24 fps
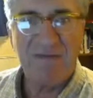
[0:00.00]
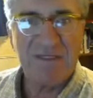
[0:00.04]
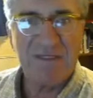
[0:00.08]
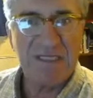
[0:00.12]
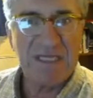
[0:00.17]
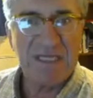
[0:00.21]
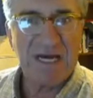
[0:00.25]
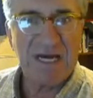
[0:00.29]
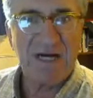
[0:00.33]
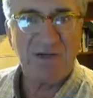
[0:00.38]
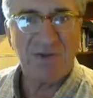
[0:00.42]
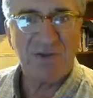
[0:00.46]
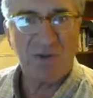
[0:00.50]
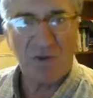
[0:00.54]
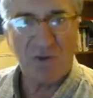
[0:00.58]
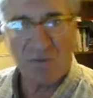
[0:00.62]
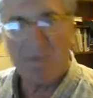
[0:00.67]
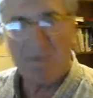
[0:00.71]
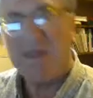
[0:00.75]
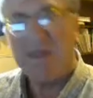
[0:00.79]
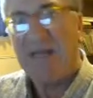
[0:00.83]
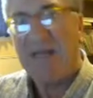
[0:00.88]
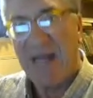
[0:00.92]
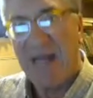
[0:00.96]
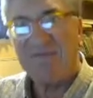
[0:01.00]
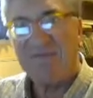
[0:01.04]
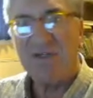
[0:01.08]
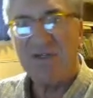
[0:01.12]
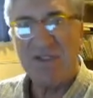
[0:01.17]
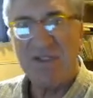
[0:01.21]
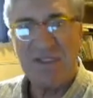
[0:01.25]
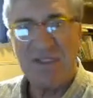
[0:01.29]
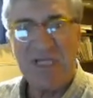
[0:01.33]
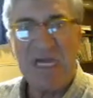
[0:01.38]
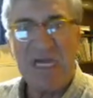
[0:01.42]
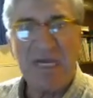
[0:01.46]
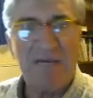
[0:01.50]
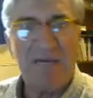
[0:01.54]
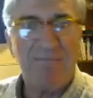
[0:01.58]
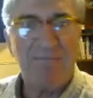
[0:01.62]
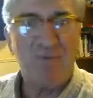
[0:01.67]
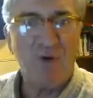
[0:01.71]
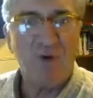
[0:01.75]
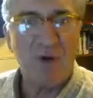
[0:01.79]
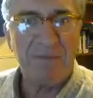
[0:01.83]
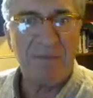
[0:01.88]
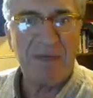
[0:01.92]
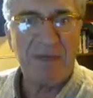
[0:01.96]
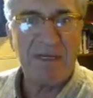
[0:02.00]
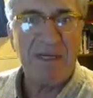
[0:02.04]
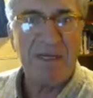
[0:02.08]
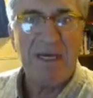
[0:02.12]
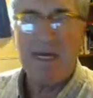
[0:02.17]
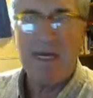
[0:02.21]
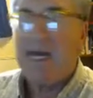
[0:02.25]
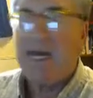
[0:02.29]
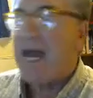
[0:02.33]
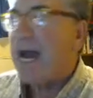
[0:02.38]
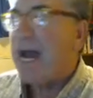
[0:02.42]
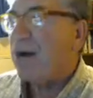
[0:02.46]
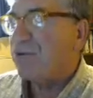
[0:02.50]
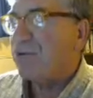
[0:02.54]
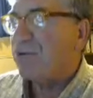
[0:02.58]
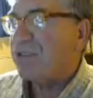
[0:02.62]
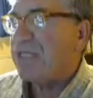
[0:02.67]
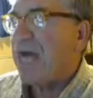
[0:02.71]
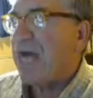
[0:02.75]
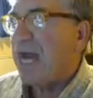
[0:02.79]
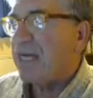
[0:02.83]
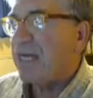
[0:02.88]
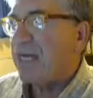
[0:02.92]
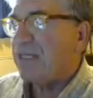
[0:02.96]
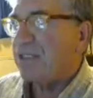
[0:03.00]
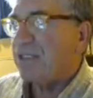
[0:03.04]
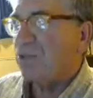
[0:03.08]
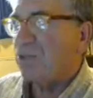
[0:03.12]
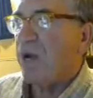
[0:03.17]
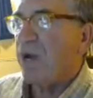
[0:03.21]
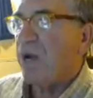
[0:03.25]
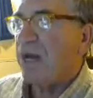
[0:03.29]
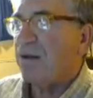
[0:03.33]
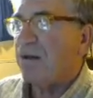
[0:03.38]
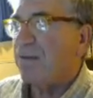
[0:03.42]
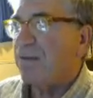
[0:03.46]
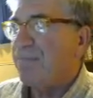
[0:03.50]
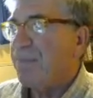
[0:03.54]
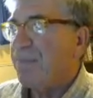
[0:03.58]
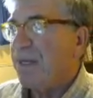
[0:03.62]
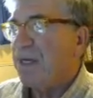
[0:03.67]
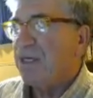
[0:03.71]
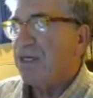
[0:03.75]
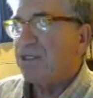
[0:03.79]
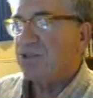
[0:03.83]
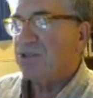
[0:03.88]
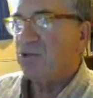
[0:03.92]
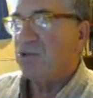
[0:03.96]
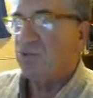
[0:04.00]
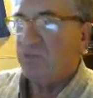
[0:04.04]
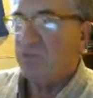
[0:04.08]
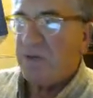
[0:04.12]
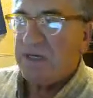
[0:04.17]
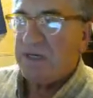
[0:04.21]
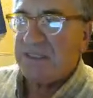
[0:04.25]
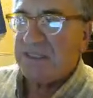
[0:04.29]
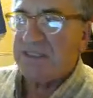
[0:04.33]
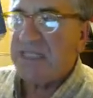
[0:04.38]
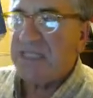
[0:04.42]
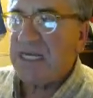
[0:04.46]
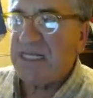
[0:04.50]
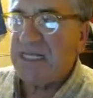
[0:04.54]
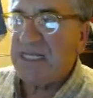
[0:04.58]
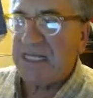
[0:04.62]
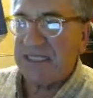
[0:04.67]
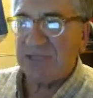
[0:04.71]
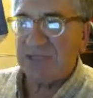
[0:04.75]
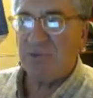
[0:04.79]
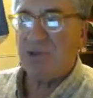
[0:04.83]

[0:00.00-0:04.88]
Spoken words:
of the household, but have to seek employment outside as well. So when we see these, we're